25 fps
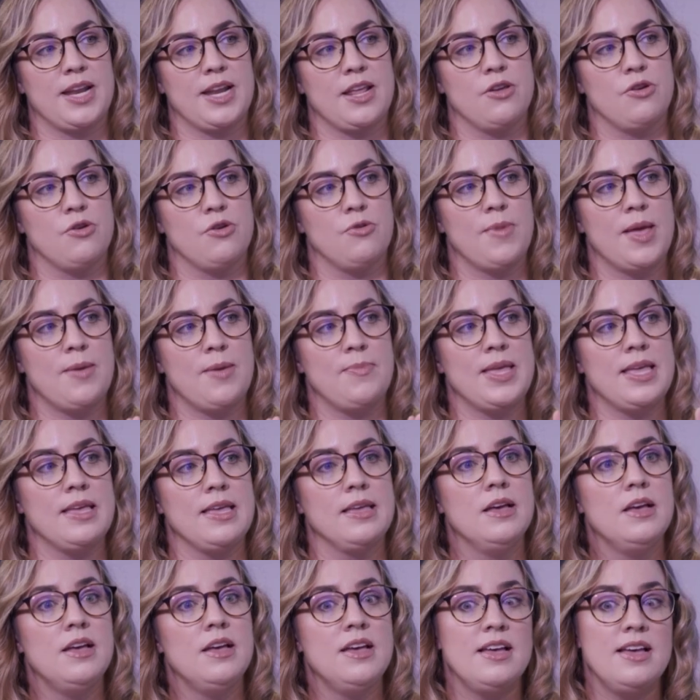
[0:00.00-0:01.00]
who
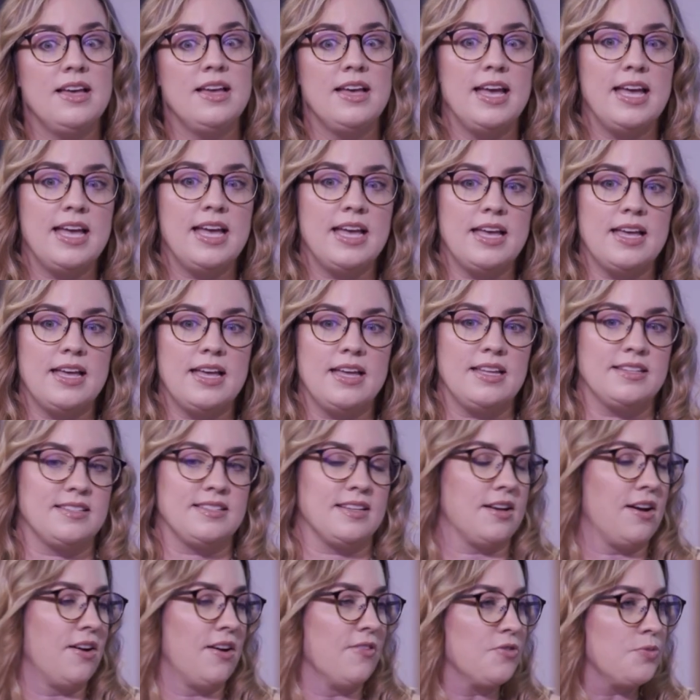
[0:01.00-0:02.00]
maybe
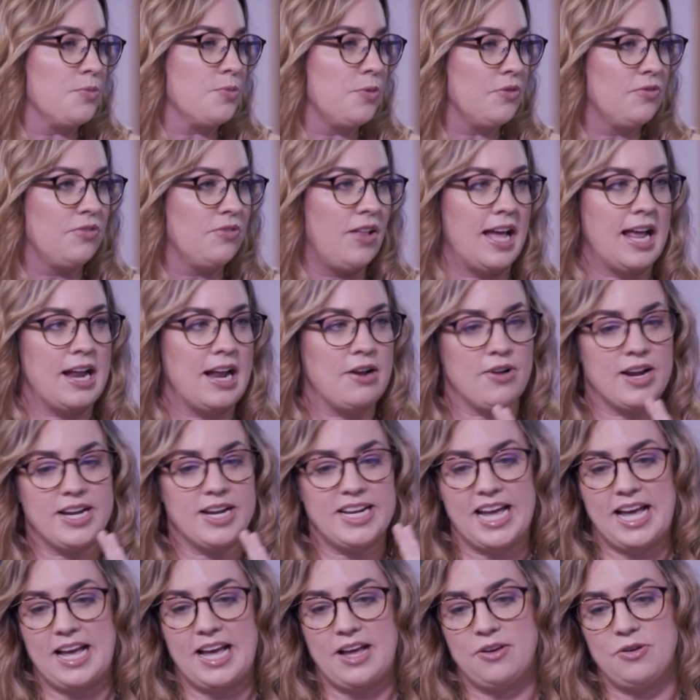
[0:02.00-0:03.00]
isn't comfortable flying right
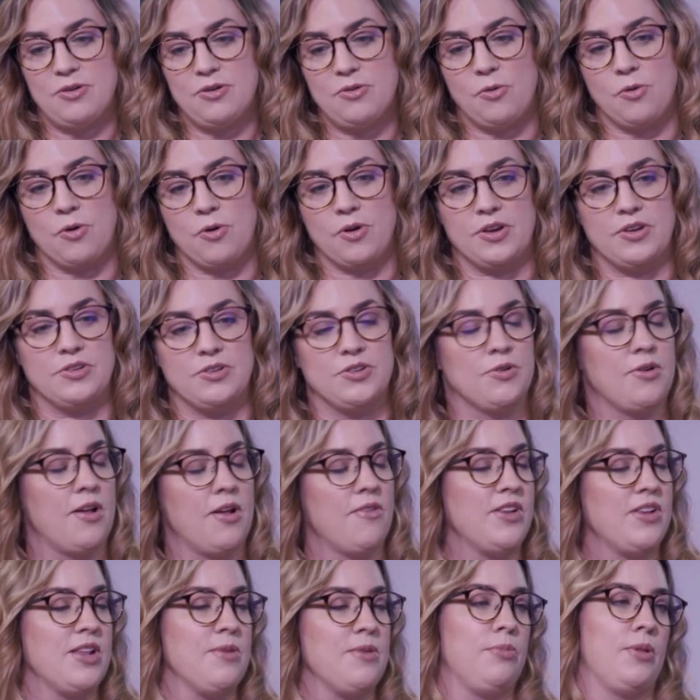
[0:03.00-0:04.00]
now, or you don't
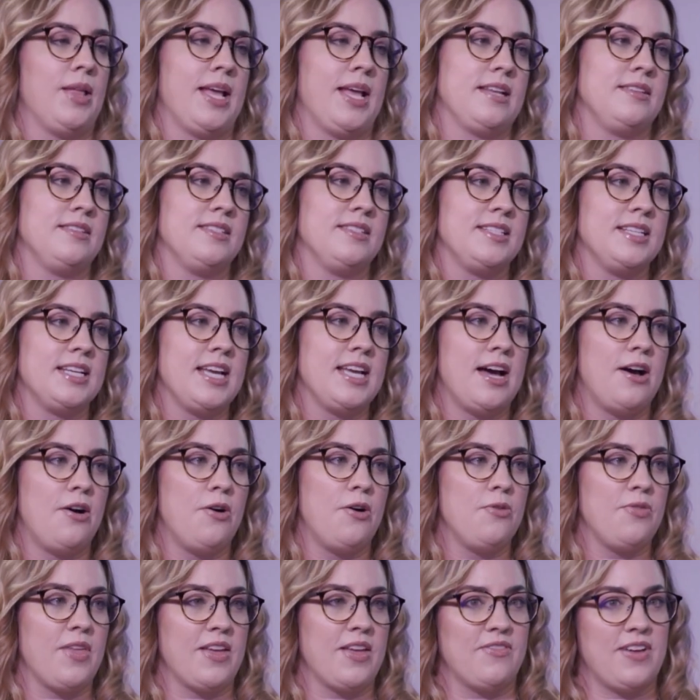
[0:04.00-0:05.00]
have any plans to
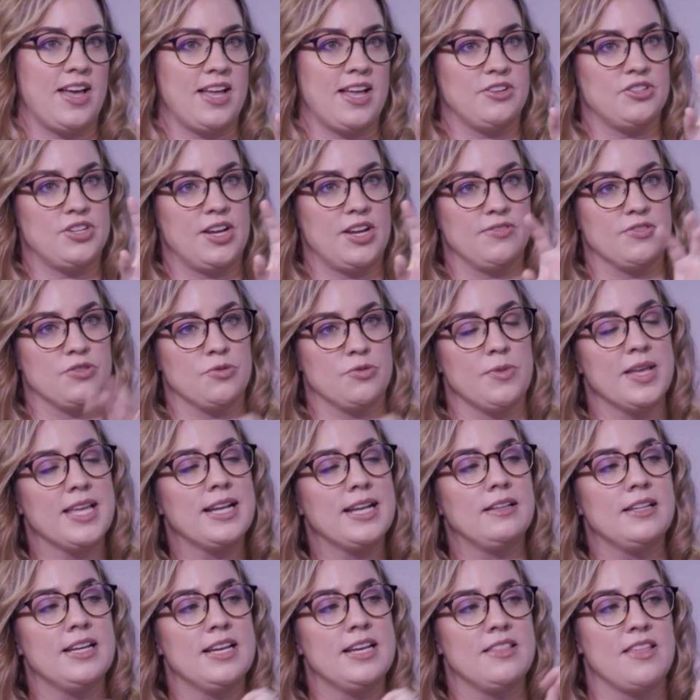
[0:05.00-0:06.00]
go, they've had chefs from
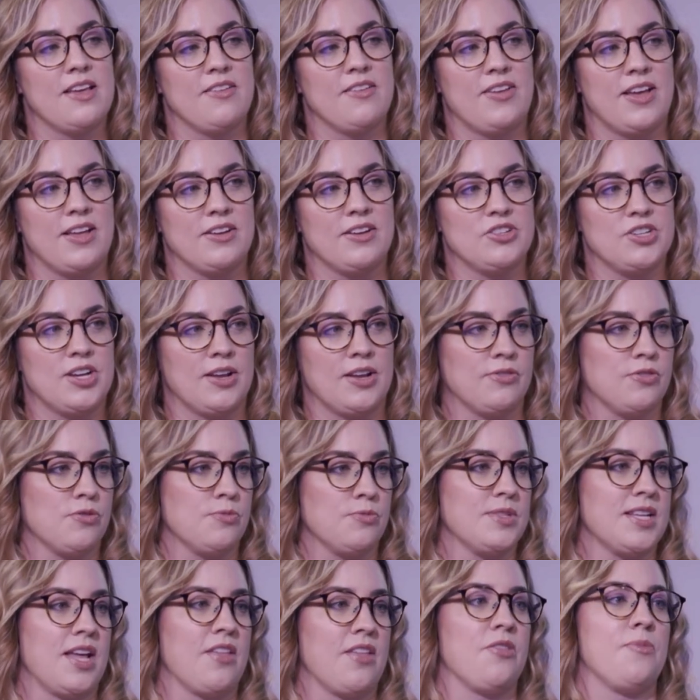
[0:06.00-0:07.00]
Italy, they've had chefs from
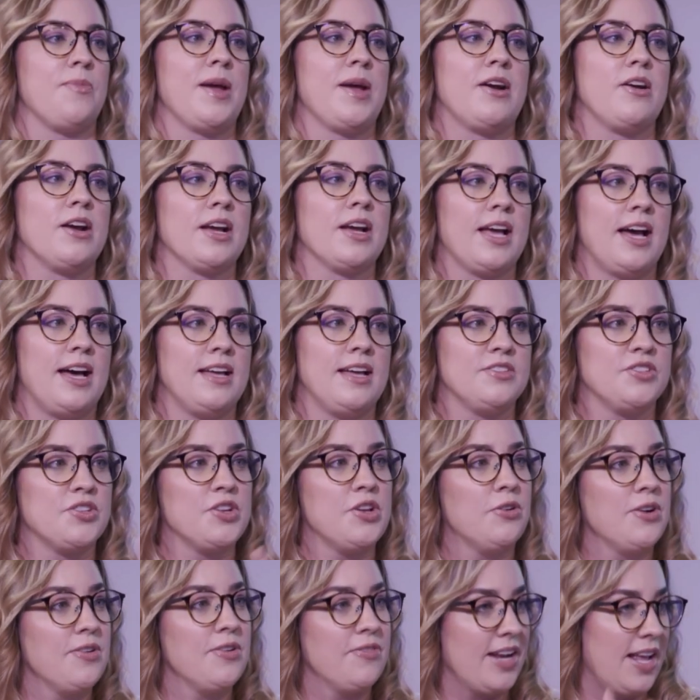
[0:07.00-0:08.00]
South America, so you
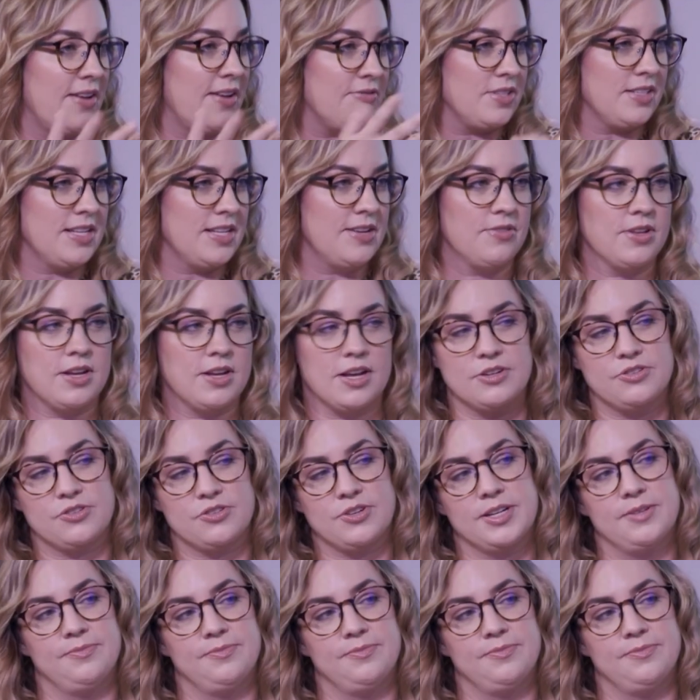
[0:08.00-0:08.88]
don't even have to leave the country.